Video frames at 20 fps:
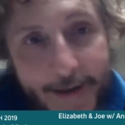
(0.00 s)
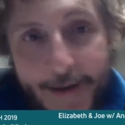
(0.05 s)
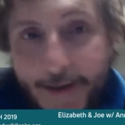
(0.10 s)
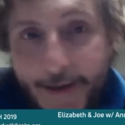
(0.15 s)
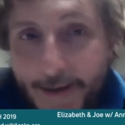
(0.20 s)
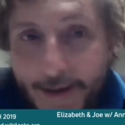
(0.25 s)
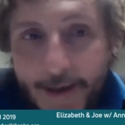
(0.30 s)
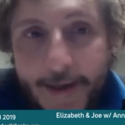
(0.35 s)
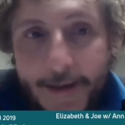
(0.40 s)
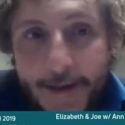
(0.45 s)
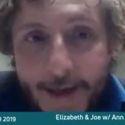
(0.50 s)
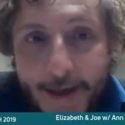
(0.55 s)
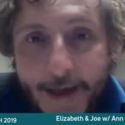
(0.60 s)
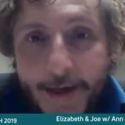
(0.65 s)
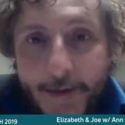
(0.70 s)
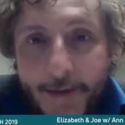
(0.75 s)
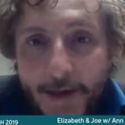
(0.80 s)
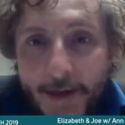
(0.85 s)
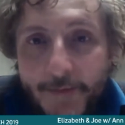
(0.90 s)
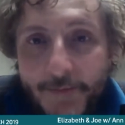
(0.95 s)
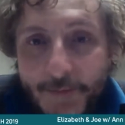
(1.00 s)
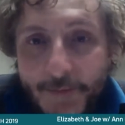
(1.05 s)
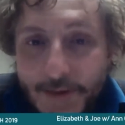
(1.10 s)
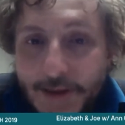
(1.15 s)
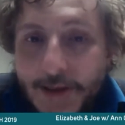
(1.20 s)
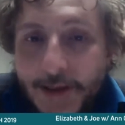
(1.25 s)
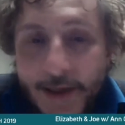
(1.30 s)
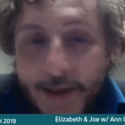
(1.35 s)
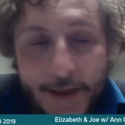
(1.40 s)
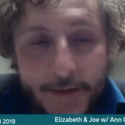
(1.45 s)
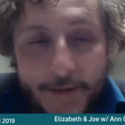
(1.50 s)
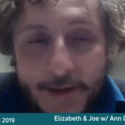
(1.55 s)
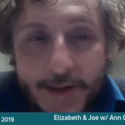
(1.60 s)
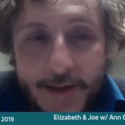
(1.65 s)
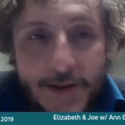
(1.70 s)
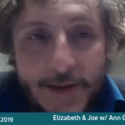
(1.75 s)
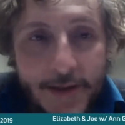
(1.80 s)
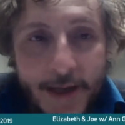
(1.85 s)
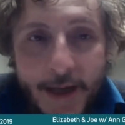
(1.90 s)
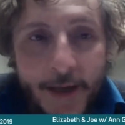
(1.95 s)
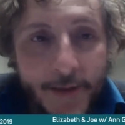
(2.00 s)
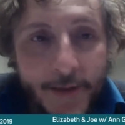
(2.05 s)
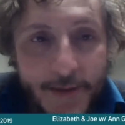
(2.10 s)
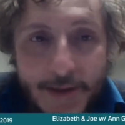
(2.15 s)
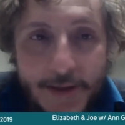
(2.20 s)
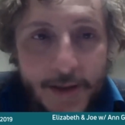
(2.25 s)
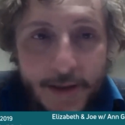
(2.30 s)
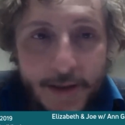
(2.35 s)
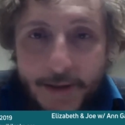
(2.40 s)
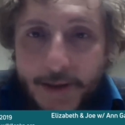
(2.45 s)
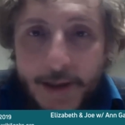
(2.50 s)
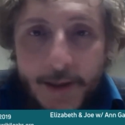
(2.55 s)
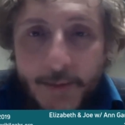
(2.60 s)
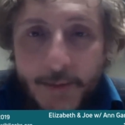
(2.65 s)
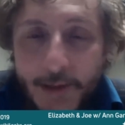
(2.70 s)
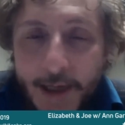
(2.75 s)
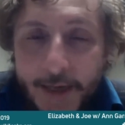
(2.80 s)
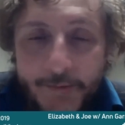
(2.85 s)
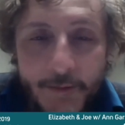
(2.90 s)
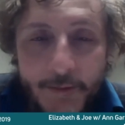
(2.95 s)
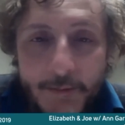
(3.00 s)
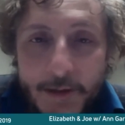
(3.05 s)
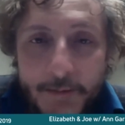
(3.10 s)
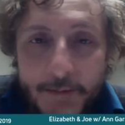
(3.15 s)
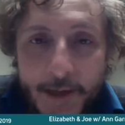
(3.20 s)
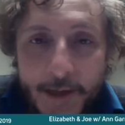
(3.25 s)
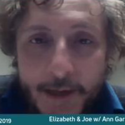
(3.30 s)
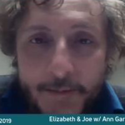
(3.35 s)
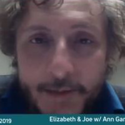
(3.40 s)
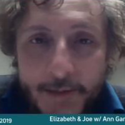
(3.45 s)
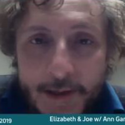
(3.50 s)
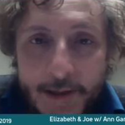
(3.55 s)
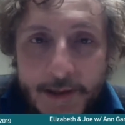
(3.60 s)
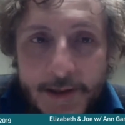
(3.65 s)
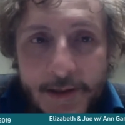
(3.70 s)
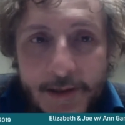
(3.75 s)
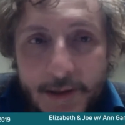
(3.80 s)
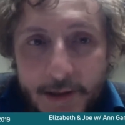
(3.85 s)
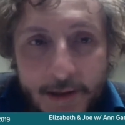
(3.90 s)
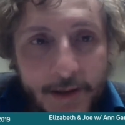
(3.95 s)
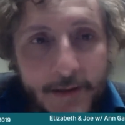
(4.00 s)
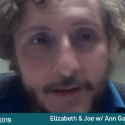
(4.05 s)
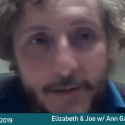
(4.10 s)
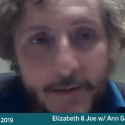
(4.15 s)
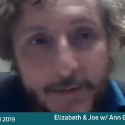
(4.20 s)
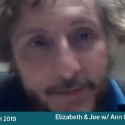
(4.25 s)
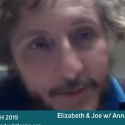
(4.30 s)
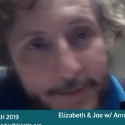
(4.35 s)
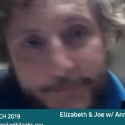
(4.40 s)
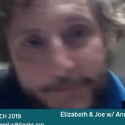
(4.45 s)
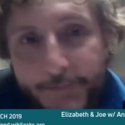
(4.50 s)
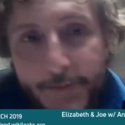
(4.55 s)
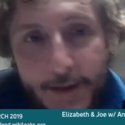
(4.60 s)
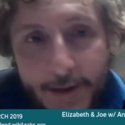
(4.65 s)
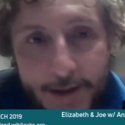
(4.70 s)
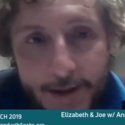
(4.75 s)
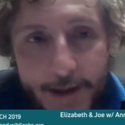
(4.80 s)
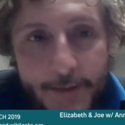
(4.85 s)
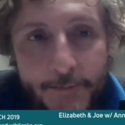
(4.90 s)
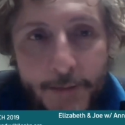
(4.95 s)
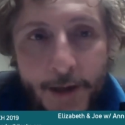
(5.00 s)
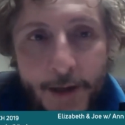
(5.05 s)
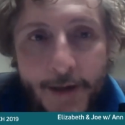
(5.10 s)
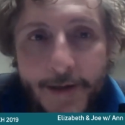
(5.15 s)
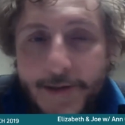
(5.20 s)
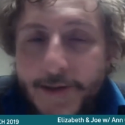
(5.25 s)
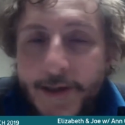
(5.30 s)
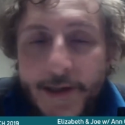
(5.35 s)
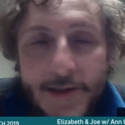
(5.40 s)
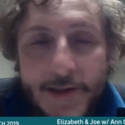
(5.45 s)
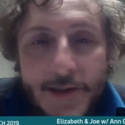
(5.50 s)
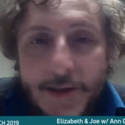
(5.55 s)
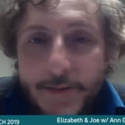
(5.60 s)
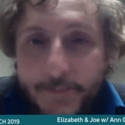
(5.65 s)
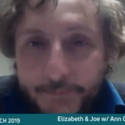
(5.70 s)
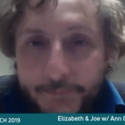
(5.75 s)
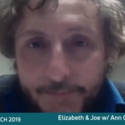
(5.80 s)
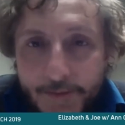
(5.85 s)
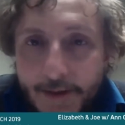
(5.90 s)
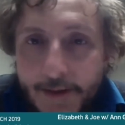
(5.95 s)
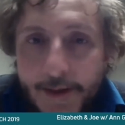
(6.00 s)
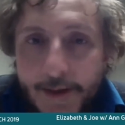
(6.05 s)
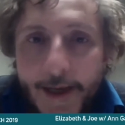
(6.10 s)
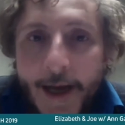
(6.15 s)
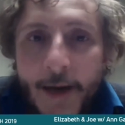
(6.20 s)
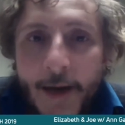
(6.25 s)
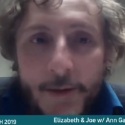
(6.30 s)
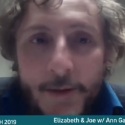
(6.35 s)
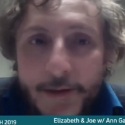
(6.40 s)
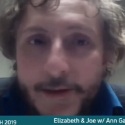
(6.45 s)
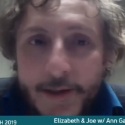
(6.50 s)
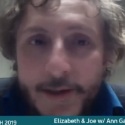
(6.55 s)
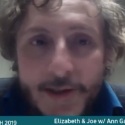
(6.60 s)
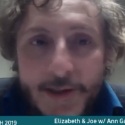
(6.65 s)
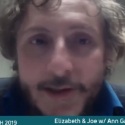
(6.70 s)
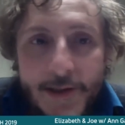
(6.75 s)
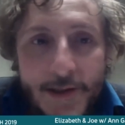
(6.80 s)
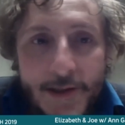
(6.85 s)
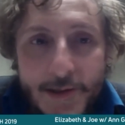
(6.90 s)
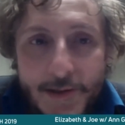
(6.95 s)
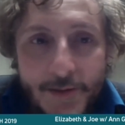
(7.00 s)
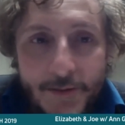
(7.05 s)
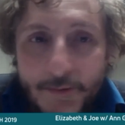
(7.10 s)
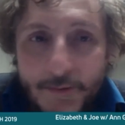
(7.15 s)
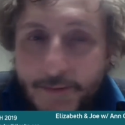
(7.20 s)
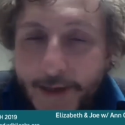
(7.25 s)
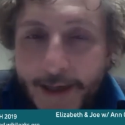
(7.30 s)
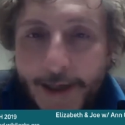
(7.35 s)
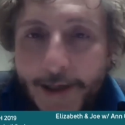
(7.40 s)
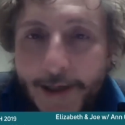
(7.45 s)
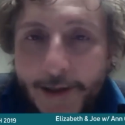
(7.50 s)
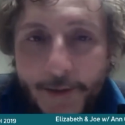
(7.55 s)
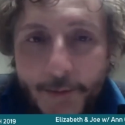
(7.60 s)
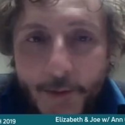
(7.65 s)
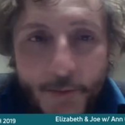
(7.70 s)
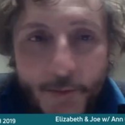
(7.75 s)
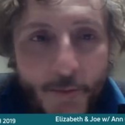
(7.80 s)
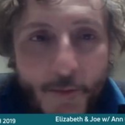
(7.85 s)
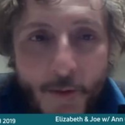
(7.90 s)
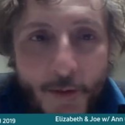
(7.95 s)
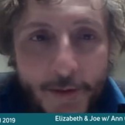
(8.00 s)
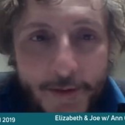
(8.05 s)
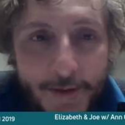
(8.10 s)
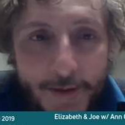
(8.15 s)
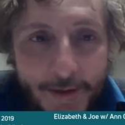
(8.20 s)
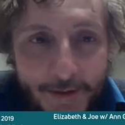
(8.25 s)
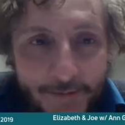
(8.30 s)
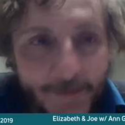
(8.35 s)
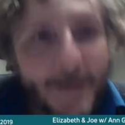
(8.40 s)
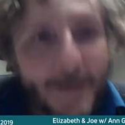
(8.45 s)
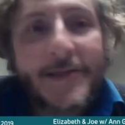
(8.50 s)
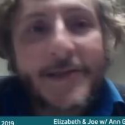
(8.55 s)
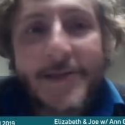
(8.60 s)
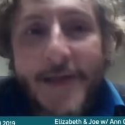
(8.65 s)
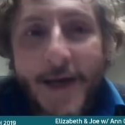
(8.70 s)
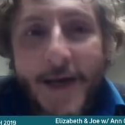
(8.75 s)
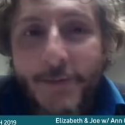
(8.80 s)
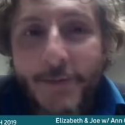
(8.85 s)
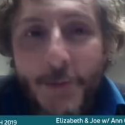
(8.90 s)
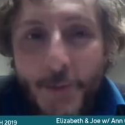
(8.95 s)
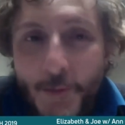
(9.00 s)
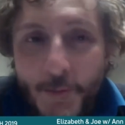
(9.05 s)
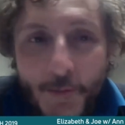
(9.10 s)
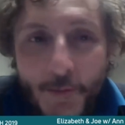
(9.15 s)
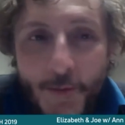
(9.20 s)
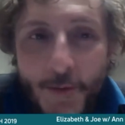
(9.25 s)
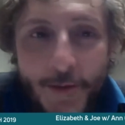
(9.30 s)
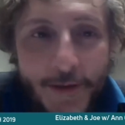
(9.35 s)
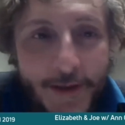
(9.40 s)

I now have serious doubts that he will ever be prime minister. You know, in politics, cowardice is rarely rewarded, but it's never rewarded.